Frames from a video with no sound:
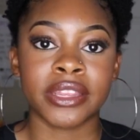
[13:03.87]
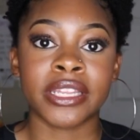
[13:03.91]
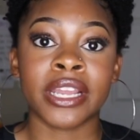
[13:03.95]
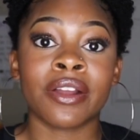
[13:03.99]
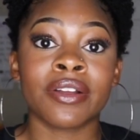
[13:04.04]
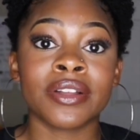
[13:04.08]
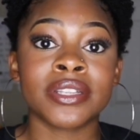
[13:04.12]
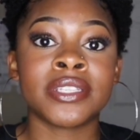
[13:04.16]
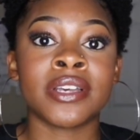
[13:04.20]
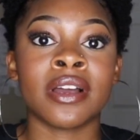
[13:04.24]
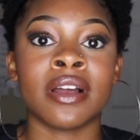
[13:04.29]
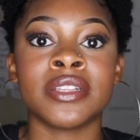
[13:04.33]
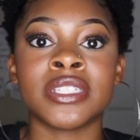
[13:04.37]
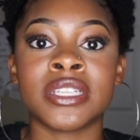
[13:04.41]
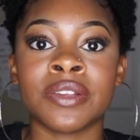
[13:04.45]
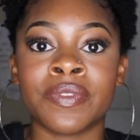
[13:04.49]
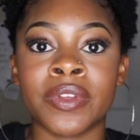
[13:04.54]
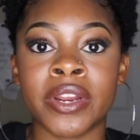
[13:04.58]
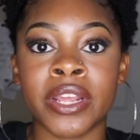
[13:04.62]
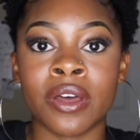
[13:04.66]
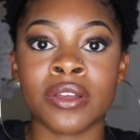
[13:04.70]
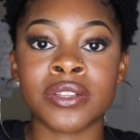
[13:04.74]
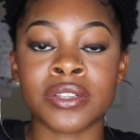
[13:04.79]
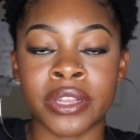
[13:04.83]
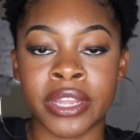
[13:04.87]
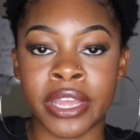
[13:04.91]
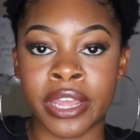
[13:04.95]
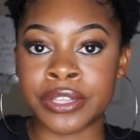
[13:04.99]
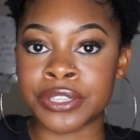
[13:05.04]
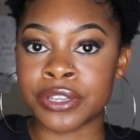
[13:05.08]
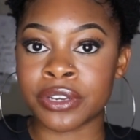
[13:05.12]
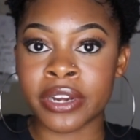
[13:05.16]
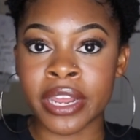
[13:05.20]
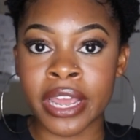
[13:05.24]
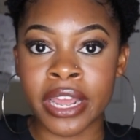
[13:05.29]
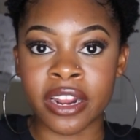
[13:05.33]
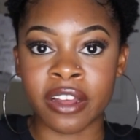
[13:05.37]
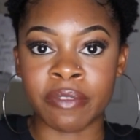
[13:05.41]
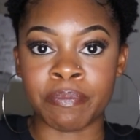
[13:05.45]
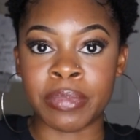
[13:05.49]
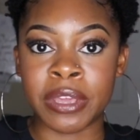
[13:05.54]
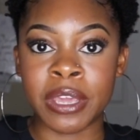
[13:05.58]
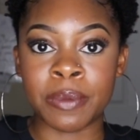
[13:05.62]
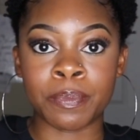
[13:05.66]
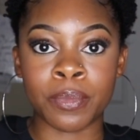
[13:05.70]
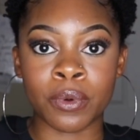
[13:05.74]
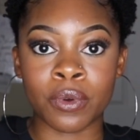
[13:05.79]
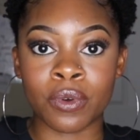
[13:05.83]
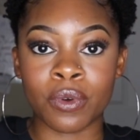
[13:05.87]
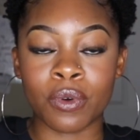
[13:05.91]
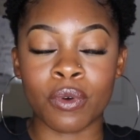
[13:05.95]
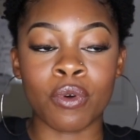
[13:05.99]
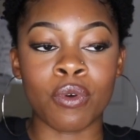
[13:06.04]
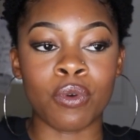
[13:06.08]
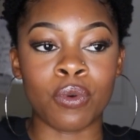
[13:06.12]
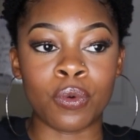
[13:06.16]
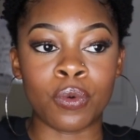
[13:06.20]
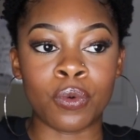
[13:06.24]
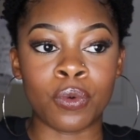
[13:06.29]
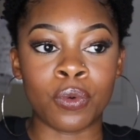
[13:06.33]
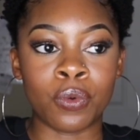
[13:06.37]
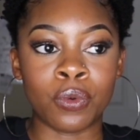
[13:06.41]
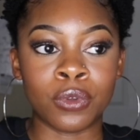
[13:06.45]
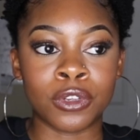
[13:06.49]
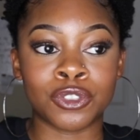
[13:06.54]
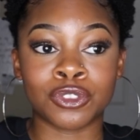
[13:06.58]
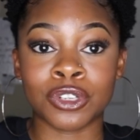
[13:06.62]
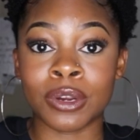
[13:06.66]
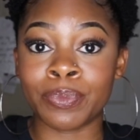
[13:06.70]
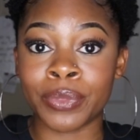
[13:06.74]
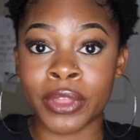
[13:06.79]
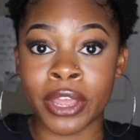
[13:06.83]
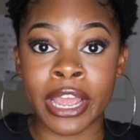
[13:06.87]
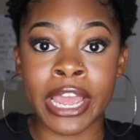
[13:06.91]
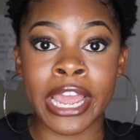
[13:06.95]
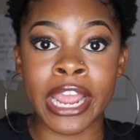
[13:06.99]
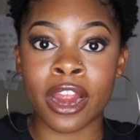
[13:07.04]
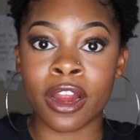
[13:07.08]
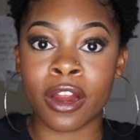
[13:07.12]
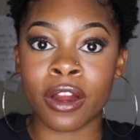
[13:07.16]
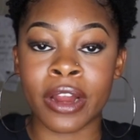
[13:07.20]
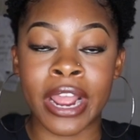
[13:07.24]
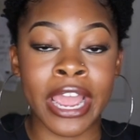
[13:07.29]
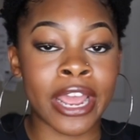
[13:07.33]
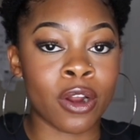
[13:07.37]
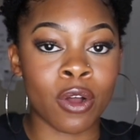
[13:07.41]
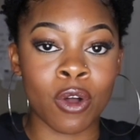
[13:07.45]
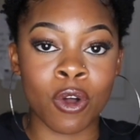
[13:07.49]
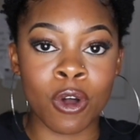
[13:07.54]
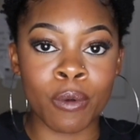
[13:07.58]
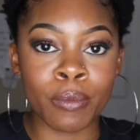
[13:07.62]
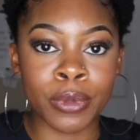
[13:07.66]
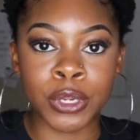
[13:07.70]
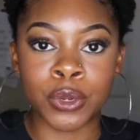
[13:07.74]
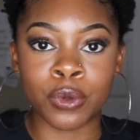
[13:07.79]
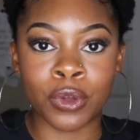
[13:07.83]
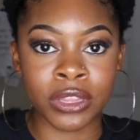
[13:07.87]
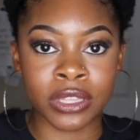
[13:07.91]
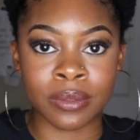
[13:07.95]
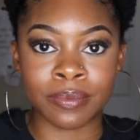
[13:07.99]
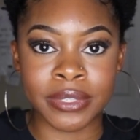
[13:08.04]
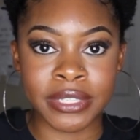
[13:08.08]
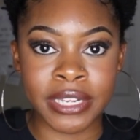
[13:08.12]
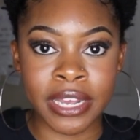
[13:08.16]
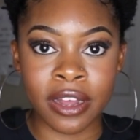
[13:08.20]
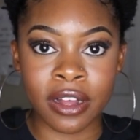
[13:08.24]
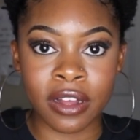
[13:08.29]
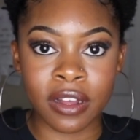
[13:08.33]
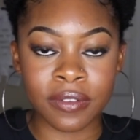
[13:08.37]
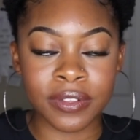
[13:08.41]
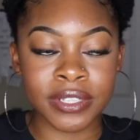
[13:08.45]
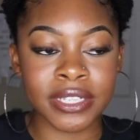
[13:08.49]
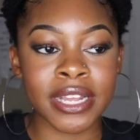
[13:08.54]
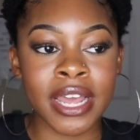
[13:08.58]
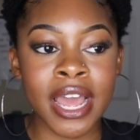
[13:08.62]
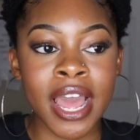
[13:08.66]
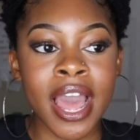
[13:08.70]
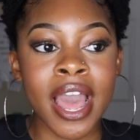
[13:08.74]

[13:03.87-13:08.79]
There are tons of videos on the internet of people who trim their hair at home and do it themselves.